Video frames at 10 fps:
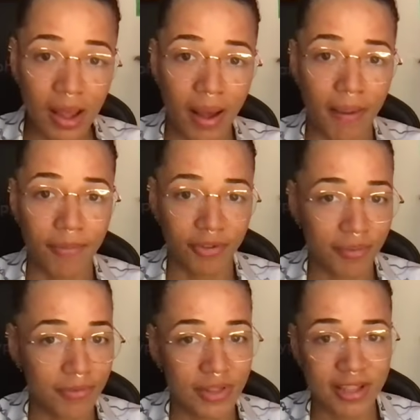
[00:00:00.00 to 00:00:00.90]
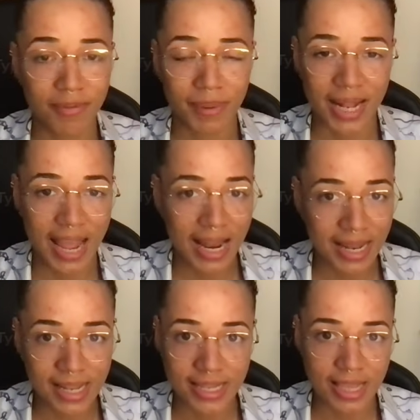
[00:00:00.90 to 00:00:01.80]
Um, for some of you, this is by the end
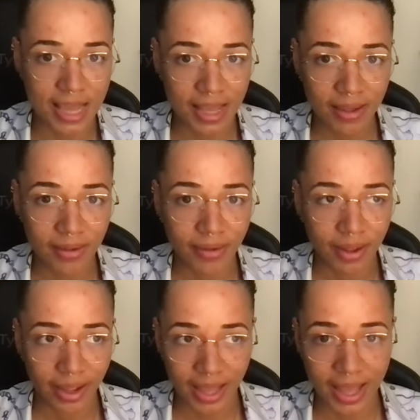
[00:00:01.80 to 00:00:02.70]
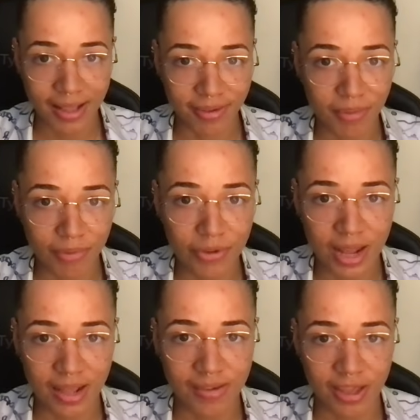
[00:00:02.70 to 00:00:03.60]
of this year. Okay, and some of you
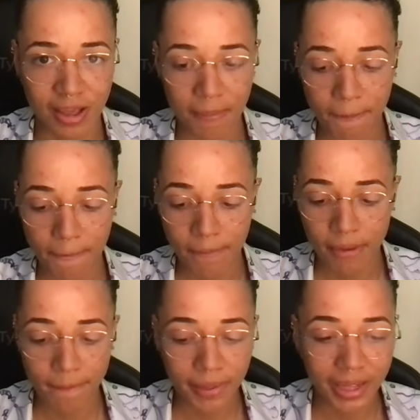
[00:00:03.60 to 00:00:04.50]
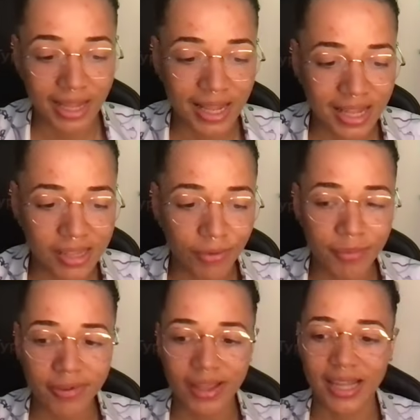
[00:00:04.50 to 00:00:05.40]
next year but it's
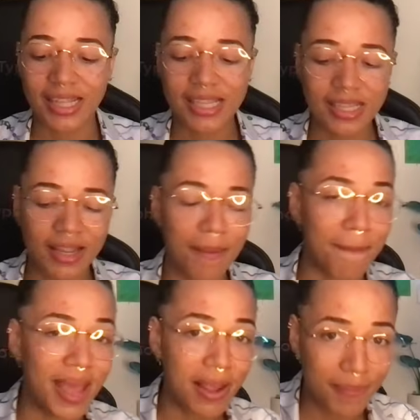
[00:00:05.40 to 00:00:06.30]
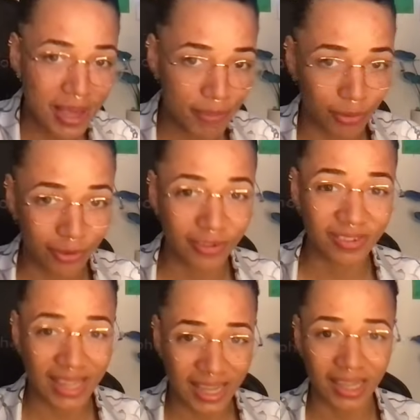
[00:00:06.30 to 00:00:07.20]
almost like this is going to make people
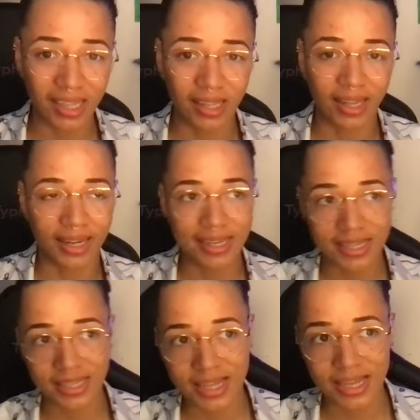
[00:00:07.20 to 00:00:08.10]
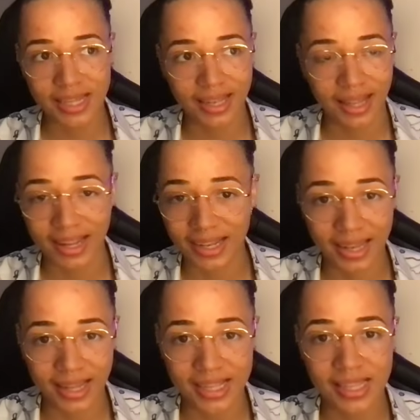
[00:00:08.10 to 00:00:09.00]
sick like to see like
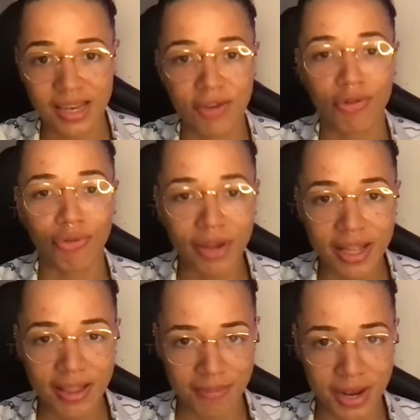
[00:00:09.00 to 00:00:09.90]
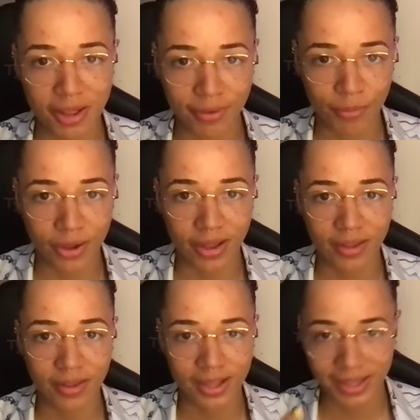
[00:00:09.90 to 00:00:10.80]
like it's going to trigger them in other
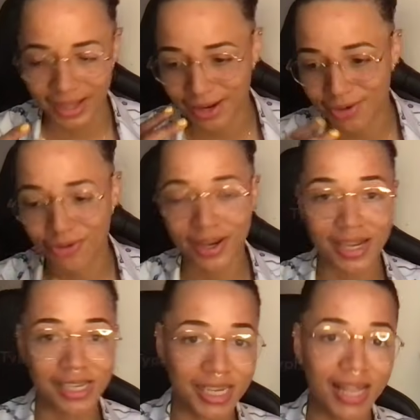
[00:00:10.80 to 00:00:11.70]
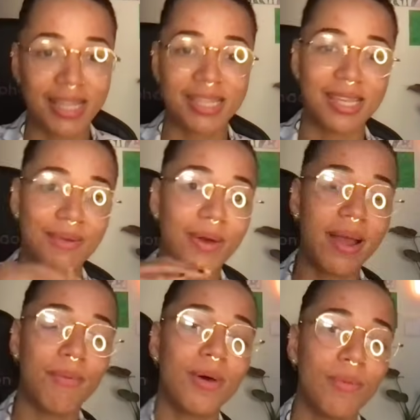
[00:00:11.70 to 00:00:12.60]
words it's going to trigger jealousy
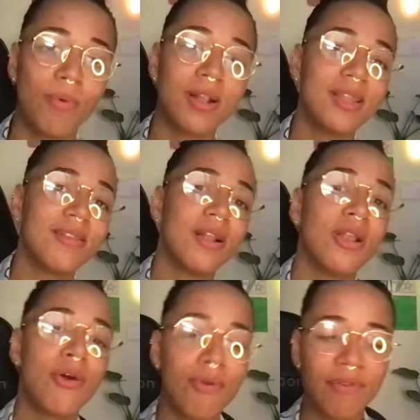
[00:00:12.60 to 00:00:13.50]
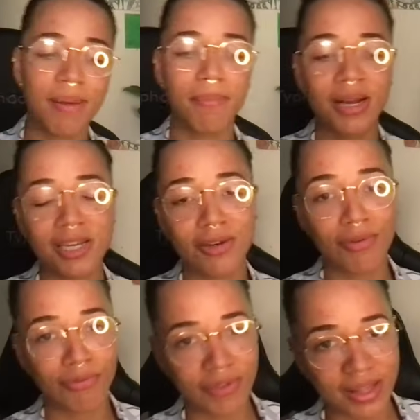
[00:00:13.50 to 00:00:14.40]
why what what does a low
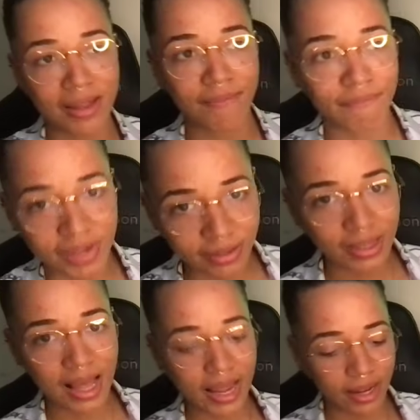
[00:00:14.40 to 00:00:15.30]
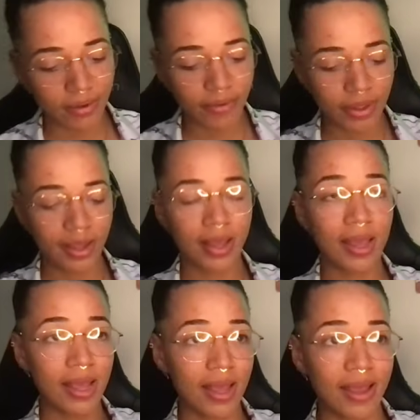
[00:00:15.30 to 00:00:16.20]
vibrational feeling feel like
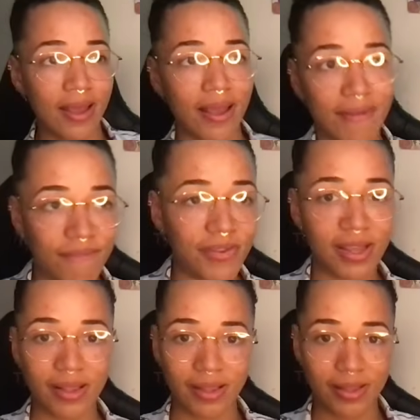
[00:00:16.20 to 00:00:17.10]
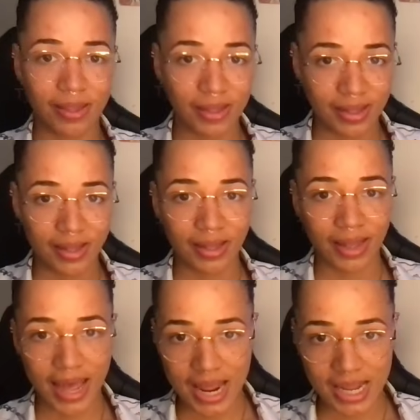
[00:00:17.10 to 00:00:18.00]
it feels
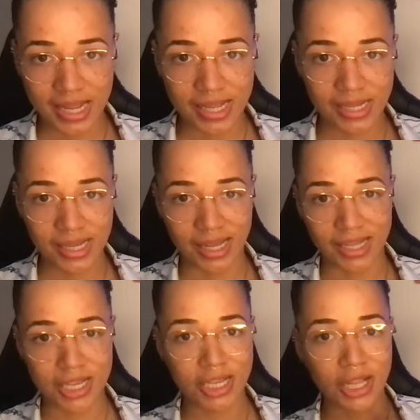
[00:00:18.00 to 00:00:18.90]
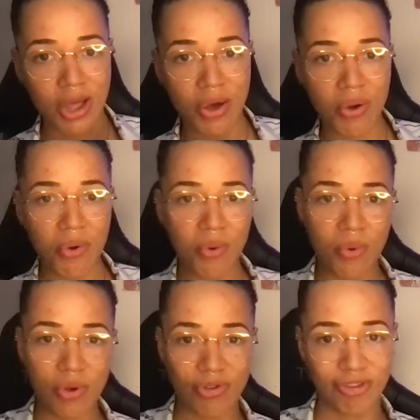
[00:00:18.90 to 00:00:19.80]
like a
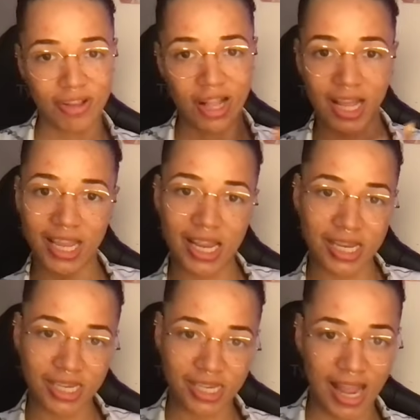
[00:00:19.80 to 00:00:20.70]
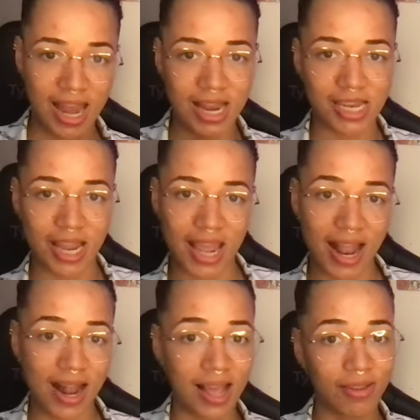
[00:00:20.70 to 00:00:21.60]
slow sluggish energy
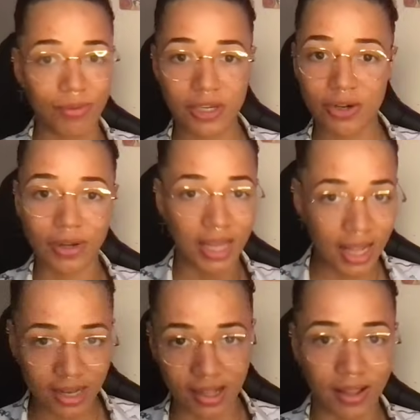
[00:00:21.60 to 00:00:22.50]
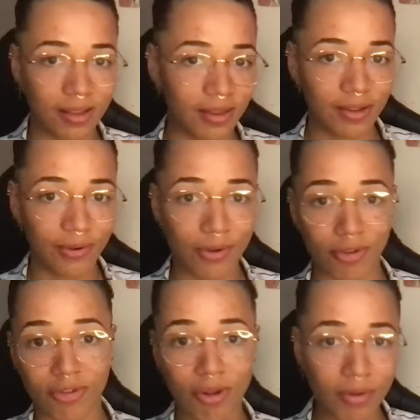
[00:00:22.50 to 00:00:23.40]
and that's what your gut does or your
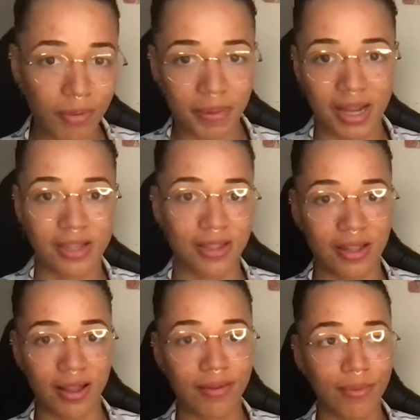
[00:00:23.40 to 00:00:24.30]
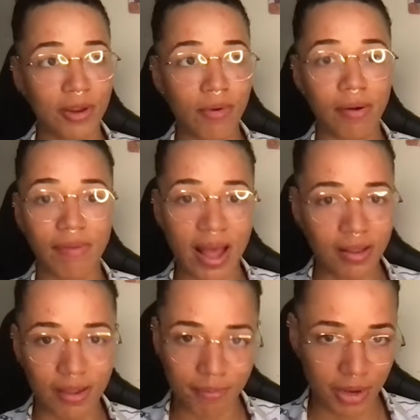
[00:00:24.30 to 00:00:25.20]
solar plexus does when you're
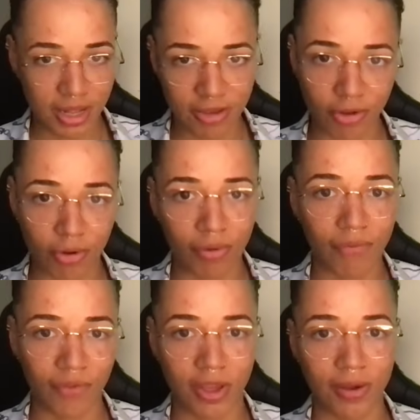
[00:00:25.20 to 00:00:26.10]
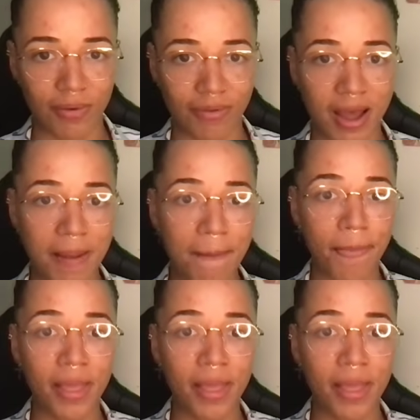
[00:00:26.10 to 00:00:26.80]
around somebody that's no good for you right